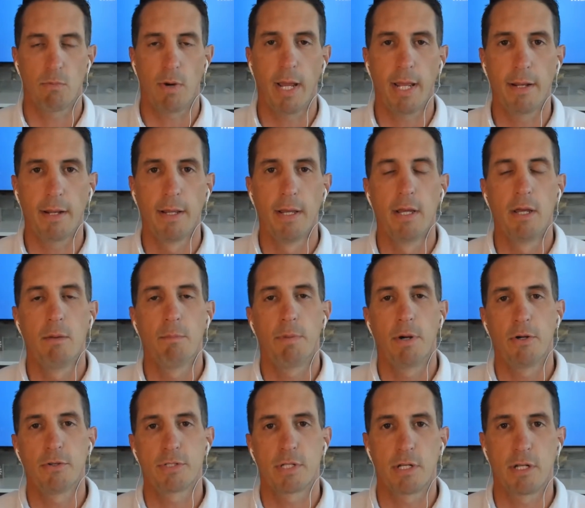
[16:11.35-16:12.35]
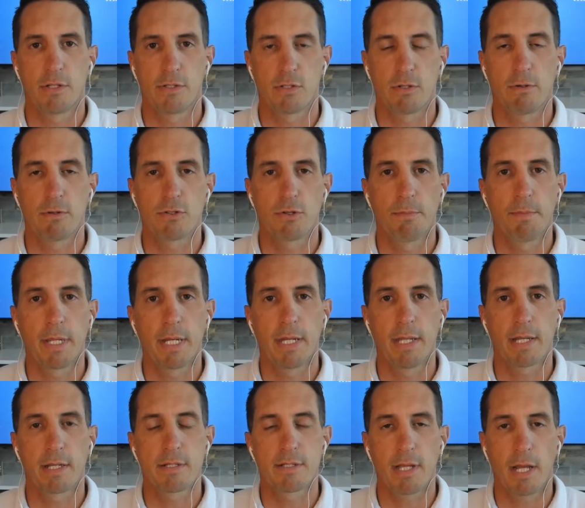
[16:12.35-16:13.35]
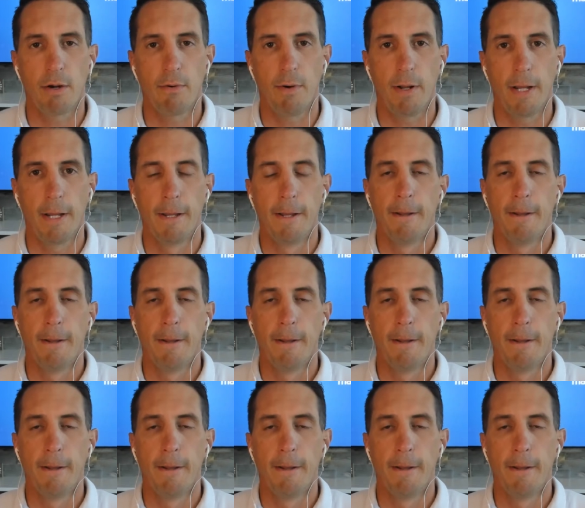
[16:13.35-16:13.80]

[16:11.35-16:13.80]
right? Post it on social media, etc.